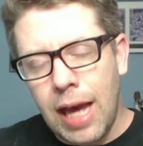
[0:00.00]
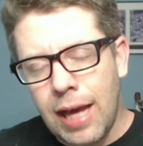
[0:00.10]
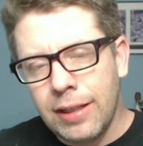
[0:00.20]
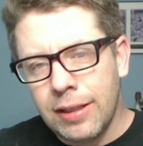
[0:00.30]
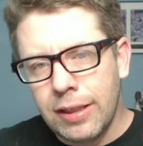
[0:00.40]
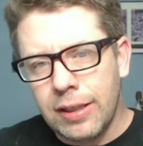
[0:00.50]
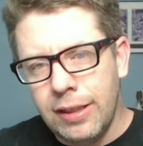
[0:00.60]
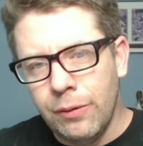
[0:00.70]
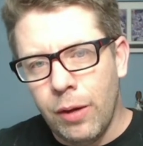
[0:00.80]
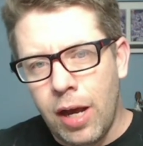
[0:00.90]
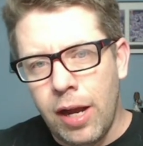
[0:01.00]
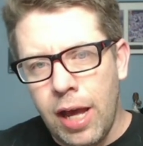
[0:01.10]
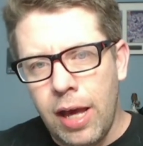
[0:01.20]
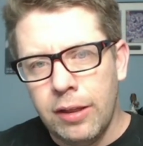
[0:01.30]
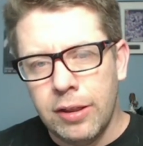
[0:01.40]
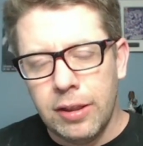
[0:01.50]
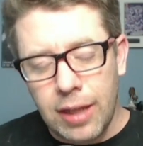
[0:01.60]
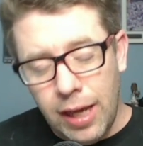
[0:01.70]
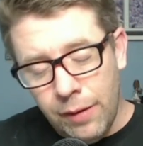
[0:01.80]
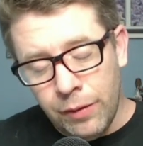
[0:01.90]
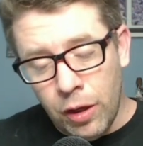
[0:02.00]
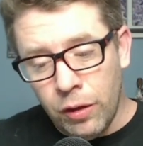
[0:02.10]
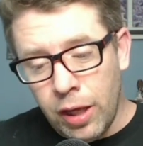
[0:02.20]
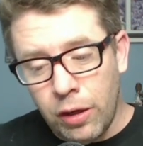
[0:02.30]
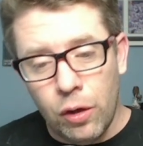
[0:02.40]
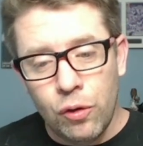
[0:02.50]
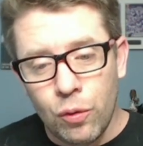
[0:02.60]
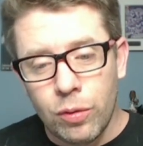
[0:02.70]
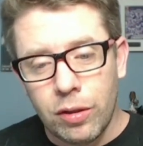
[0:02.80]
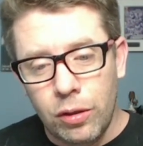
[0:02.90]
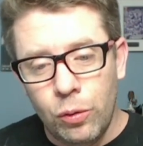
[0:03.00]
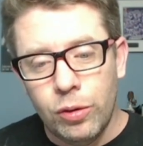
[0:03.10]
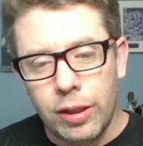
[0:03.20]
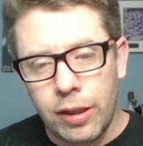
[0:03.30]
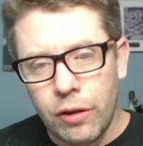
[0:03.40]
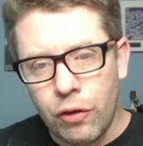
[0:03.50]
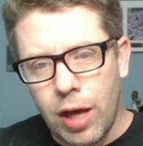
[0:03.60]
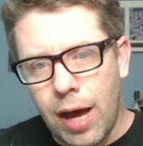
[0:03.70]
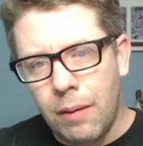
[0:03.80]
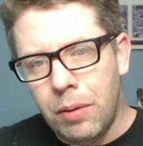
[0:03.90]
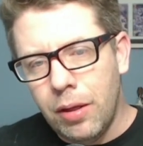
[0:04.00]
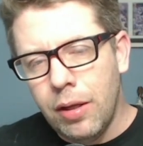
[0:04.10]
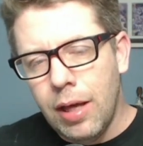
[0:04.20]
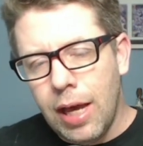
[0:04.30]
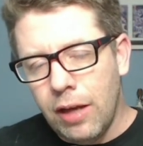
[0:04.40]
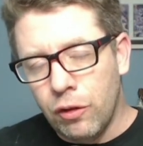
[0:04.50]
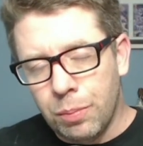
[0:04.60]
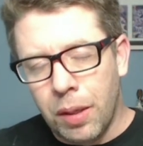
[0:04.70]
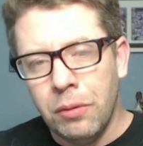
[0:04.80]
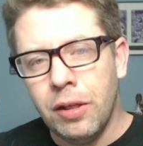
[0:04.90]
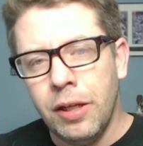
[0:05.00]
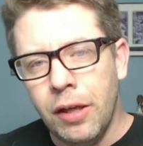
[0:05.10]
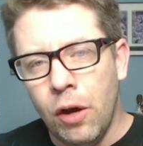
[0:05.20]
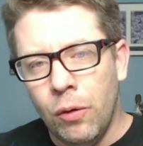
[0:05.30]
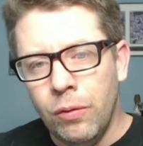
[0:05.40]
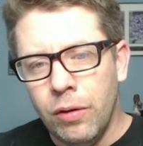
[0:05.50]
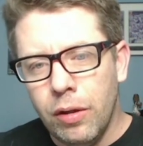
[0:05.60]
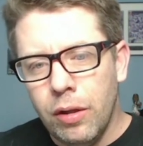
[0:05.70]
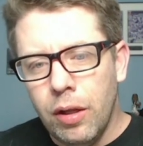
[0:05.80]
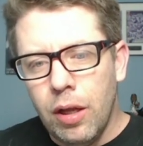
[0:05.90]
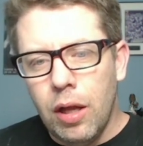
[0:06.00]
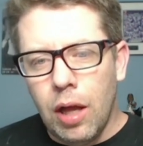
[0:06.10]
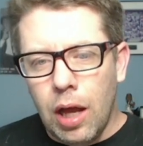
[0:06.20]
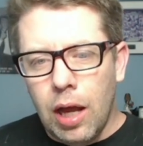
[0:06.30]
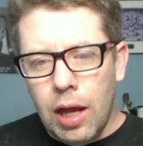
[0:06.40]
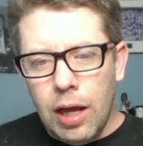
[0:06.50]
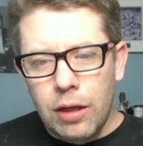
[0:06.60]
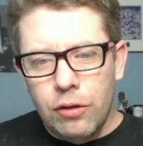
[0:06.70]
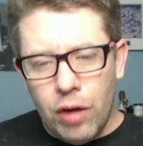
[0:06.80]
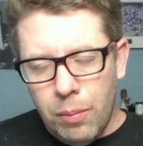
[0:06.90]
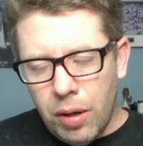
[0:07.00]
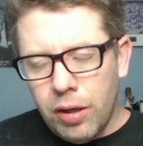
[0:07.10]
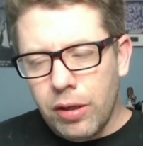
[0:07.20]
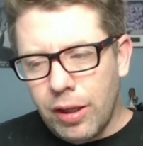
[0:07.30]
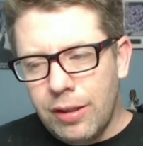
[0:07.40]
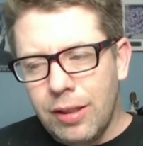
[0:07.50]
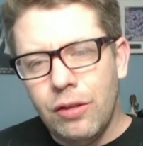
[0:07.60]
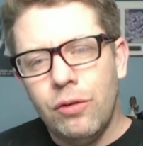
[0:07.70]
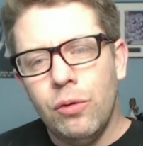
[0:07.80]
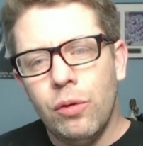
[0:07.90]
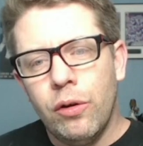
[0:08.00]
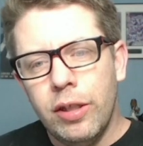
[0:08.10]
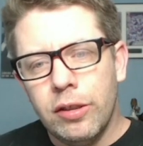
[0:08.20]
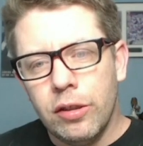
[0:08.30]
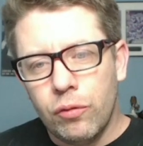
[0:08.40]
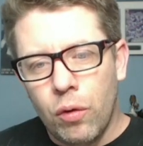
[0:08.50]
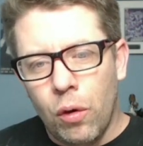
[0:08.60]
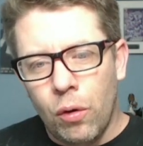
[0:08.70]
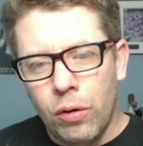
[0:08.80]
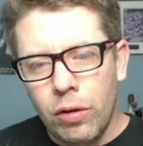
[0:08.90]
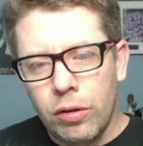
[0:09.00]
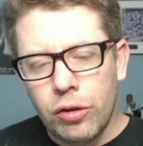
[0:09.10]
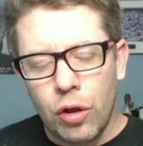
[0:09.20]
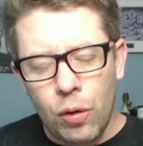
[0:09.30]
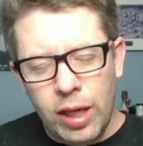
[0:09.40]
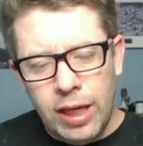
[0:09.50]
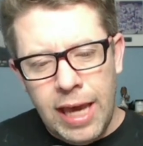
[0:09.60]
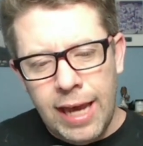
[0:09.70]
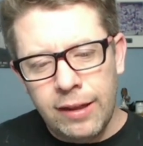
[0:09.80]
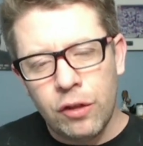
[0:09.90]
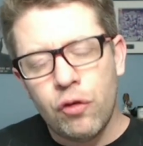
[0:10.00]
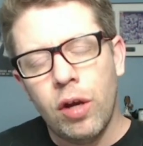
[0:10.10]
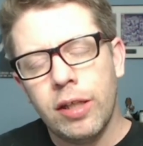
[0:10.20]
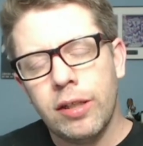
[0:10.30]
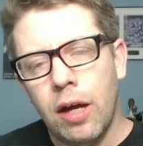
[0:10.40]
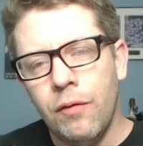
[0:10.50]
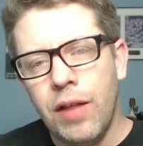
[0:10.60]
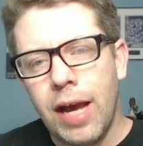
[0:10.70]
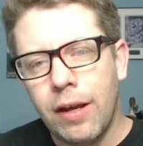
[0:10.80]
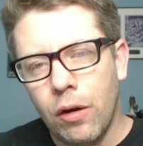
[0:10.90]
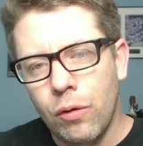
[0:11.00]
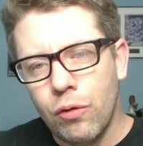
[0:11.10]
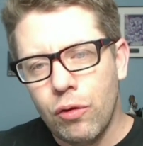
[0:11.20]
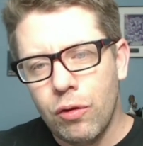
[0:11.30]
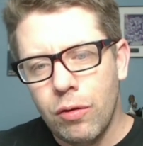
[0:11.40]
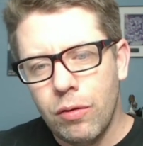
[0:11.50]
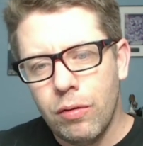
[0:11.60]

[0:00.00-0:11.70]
as the season went on at NC State, even though the coach was losing his job and it was publicly known. Trey Parker continued to increase his role, so he gained the trust of that coach.